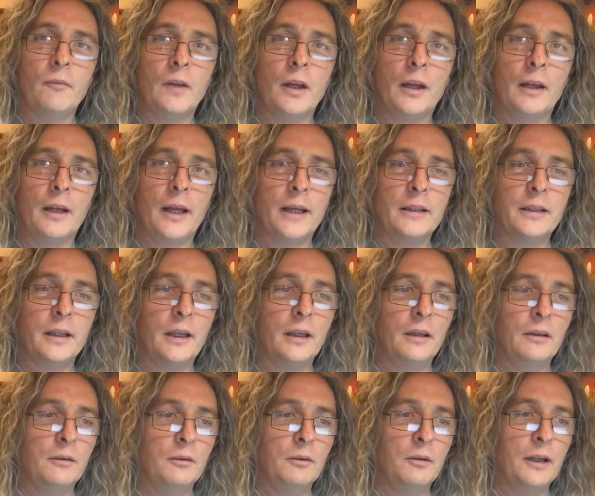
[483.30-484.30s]
getting
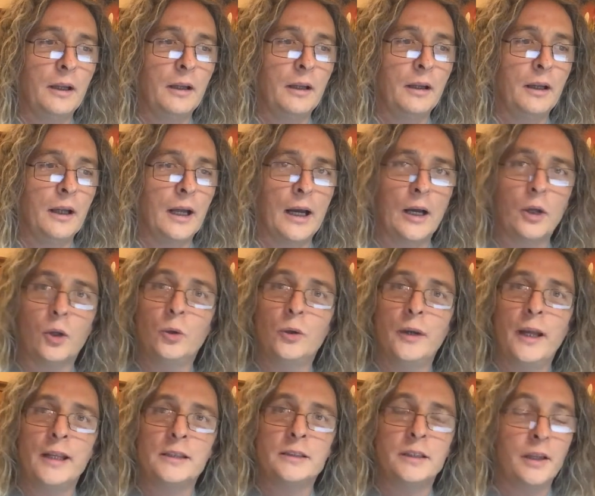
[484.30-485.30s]
good
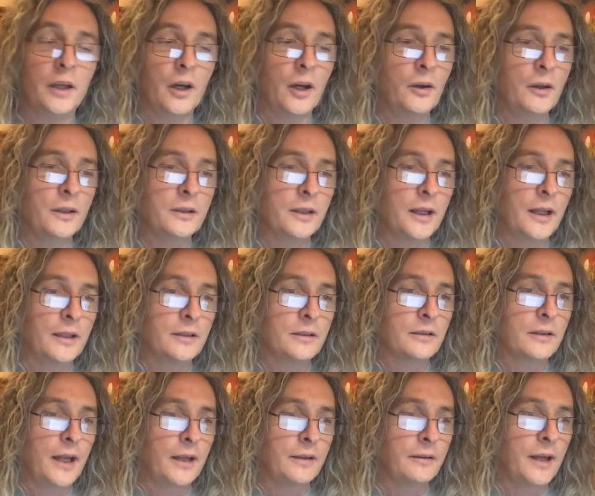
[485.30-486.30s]
SEO.
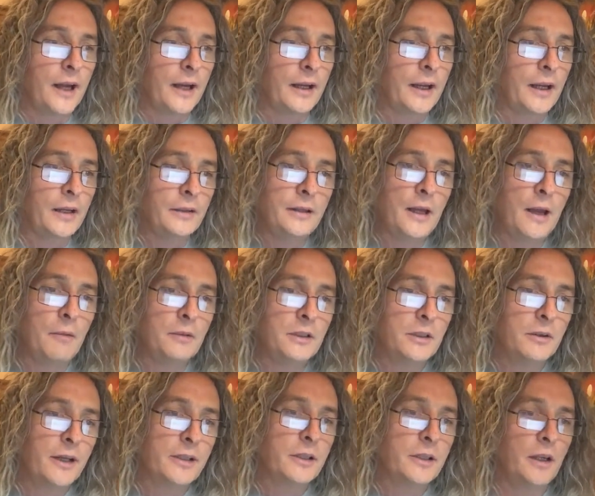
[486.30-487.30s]
That can damage your
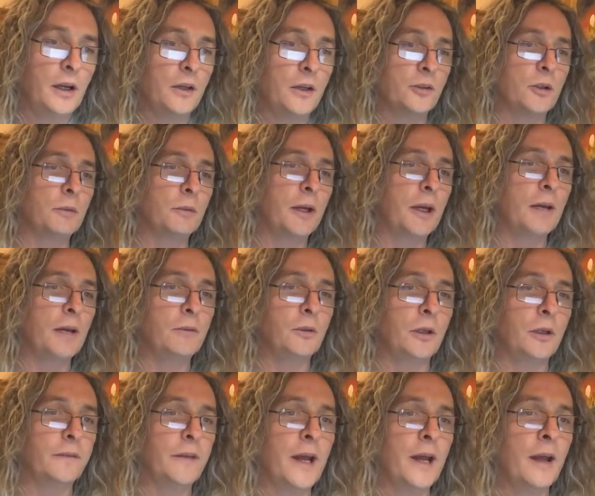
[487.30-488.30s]
SEO. So I'm going to have a look
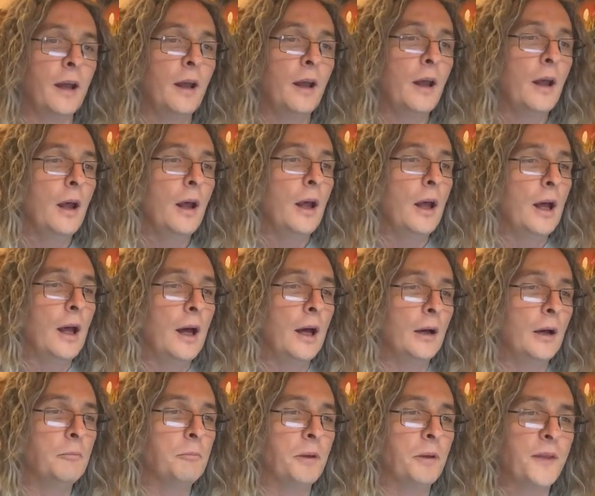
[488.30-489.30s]
at that.
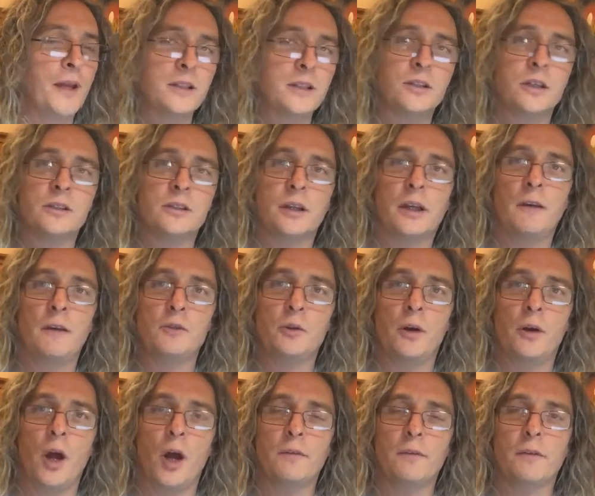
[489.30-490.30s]
But that's just gives you an
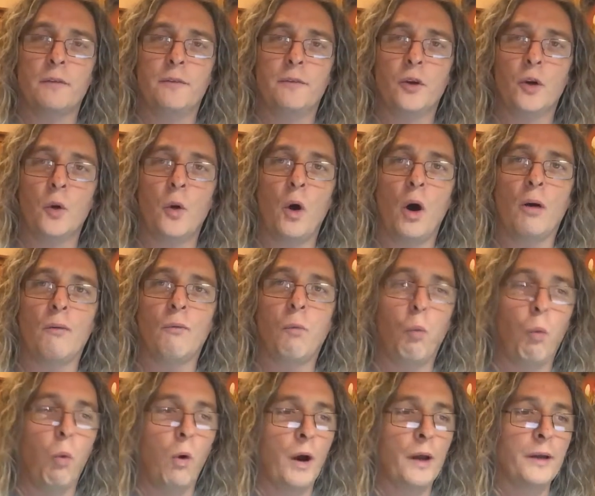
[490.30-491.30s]
overview of
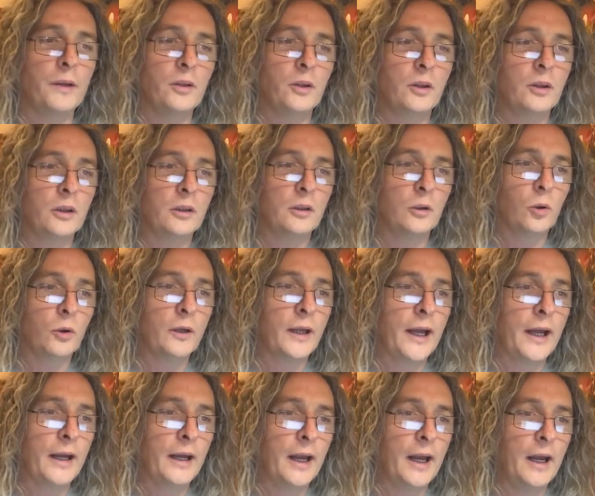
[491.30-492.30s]
what you can look
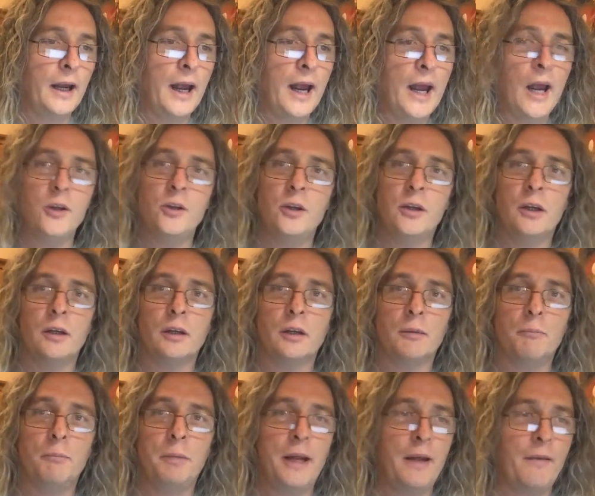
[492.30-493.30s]
at and how you can
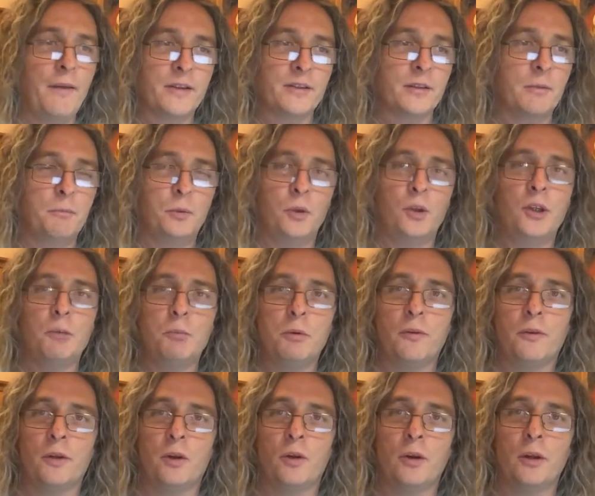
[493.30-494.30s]
compare. That's the beauty with
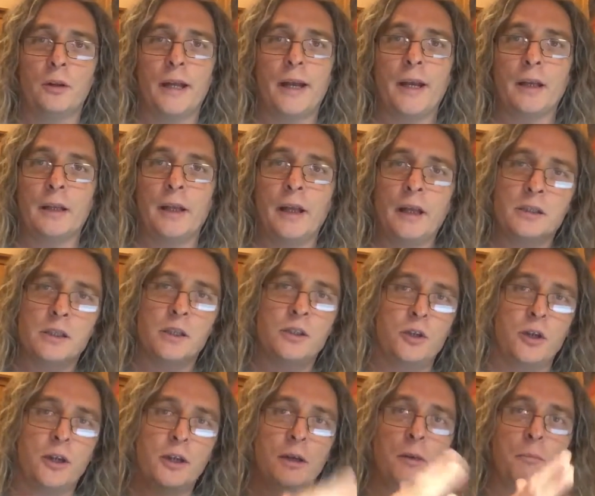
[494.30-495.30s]
Google Analytics, is you
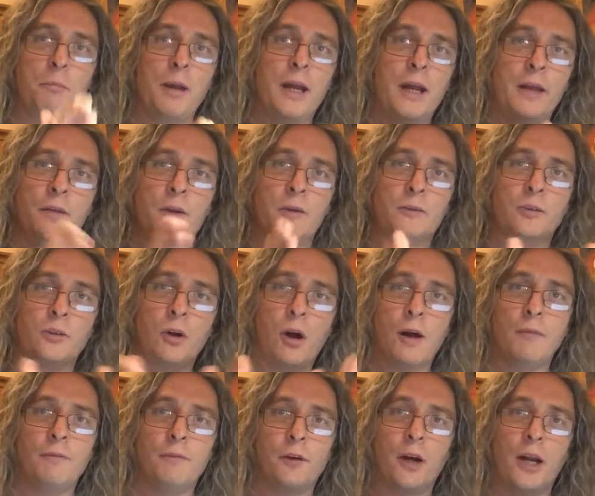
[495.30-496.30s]
can compare the time
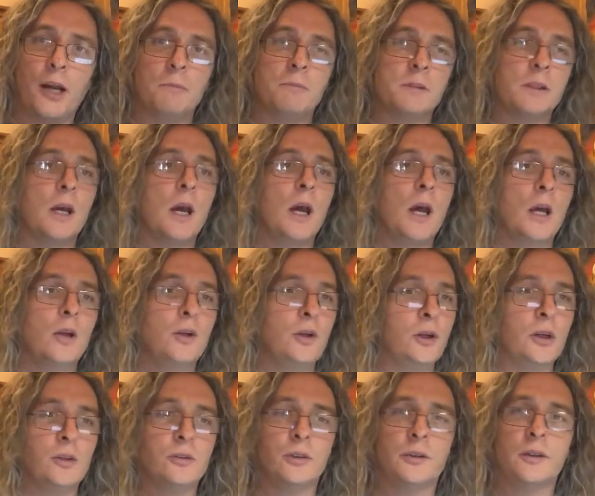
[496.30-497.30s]
frames. You
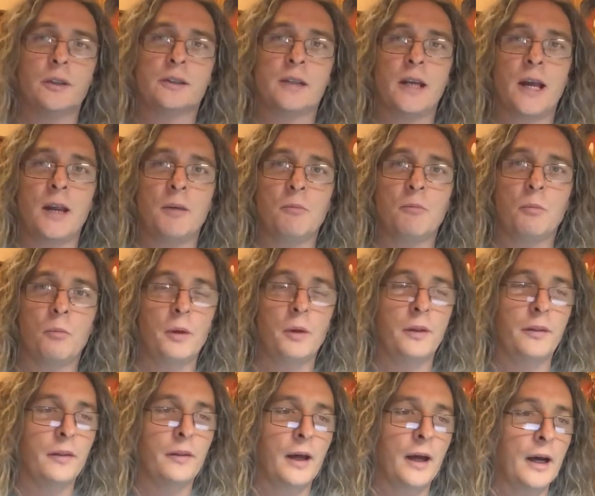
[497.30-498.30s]
can do the same
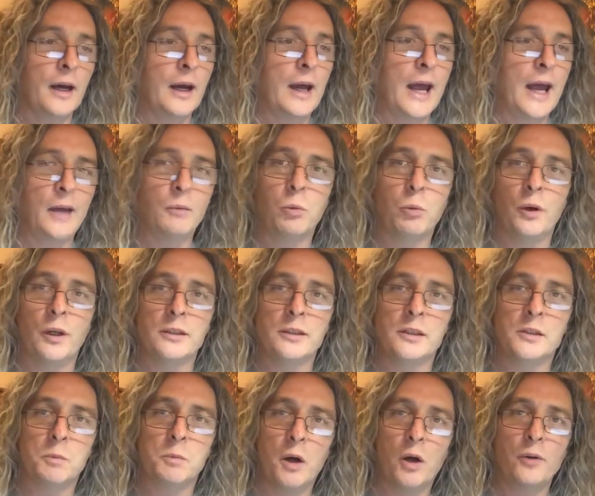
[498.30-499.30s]
with AdWords
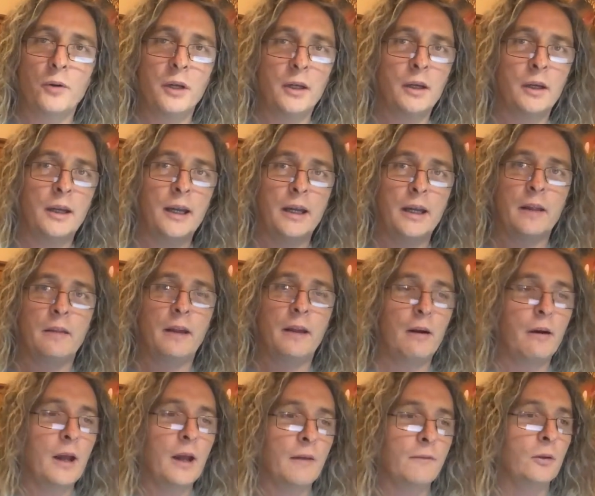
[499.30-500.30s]
as well. You can get in there
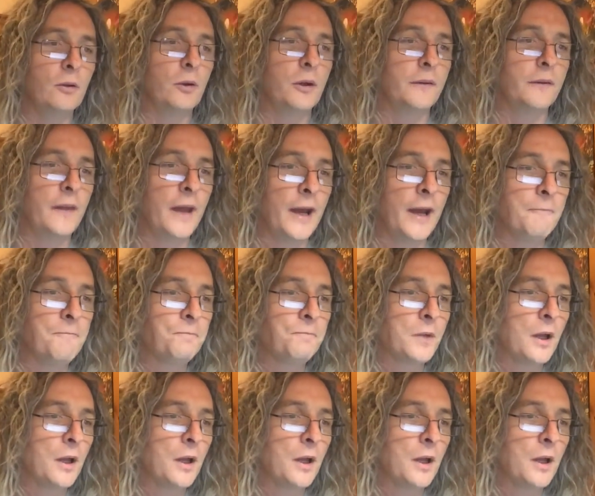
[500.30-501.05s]
and have a look at that.